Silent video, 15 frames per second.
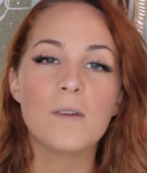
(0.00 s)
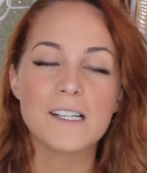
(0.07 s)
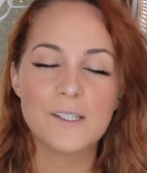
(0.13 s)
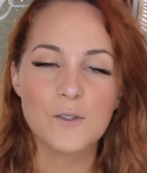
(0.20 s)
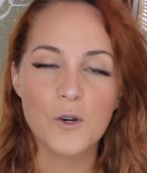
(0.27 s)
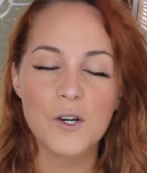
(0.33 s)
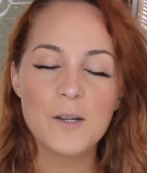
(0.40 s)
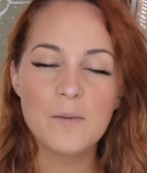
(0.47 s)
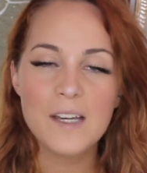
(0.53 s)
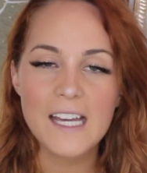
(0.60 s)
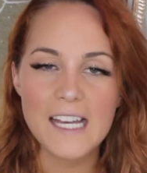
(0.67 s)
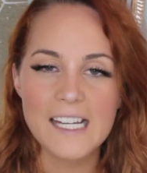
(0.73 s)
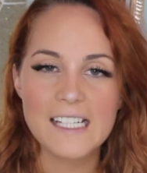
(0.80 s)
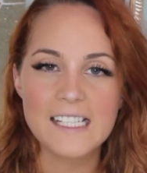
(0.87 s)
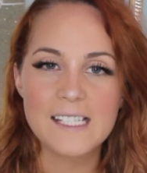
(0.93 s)
my story
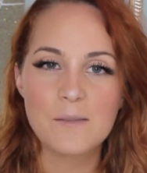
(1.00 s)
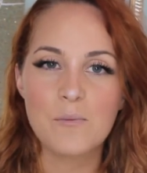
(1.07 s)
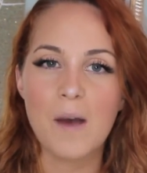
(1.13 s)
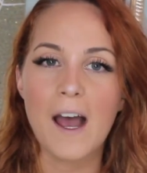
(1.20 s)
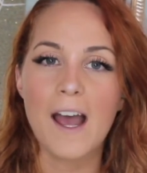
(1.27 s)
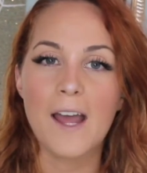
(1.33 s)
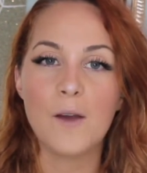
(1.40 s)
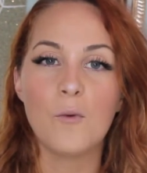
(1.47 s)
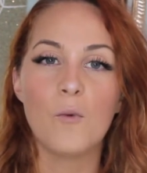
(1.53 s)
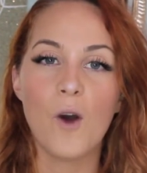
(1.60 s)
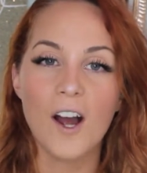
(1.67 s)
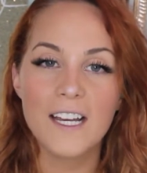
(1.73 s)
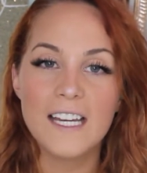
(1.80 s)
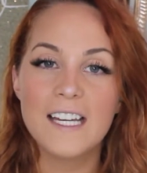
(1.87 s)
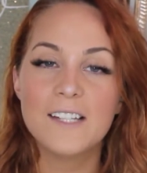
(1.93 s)
begins by
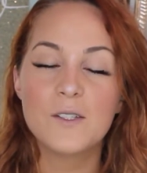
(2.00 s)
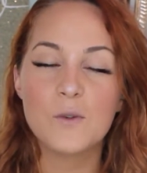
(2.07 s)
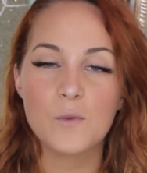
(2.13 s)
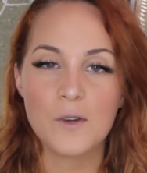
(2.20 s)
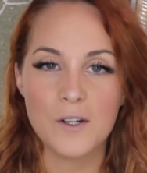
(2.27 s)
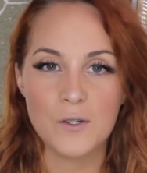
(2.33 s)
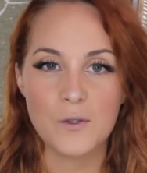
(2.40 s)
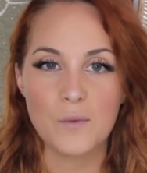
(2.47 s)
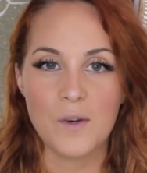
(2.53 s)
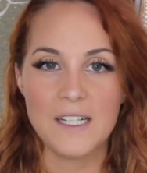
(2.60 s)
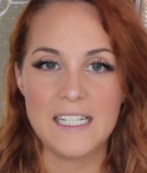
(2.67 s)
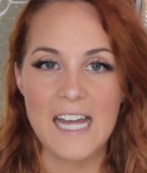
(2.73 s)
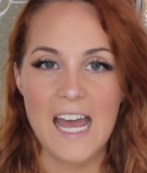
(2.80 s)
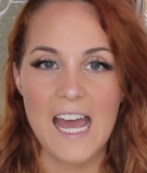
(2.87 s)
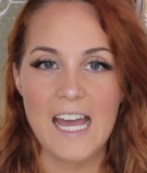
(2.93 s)
walking into Winners one
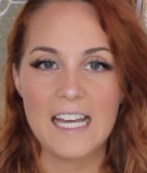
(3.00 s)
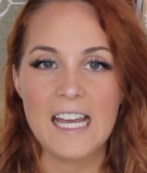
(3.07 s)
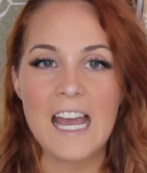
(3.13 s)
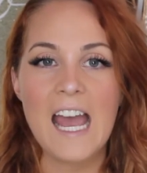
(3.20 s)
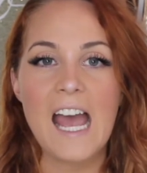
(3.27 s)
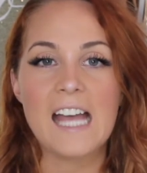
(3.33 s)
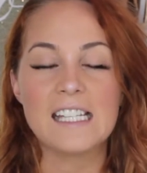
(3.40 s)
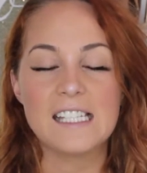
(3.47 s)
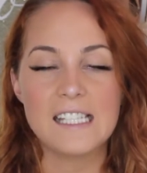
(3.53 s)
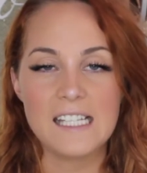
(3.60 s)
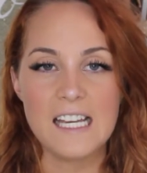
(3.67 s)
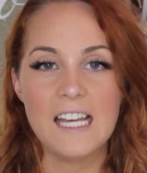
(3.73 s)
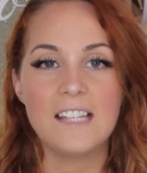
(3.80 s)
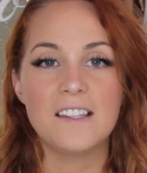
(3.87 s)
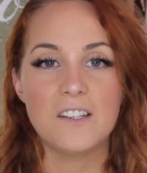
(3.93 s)
day and
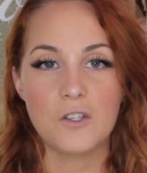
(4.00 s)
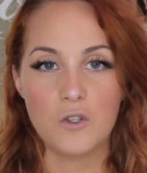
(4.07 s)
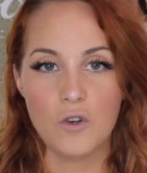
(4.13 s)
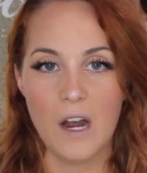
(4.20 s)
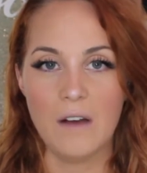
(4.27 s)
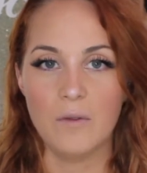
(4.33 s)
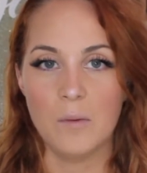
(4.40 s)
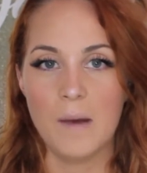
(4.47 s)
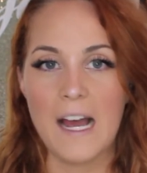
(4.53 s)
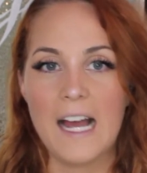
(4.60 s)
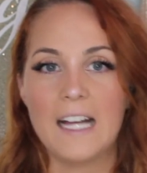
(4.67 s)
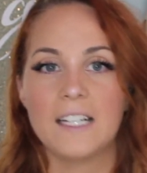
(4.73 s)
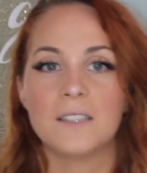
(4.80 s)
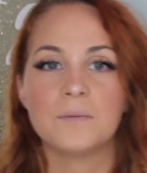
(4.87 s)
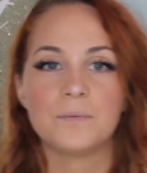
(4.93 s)
seeing this travel bag.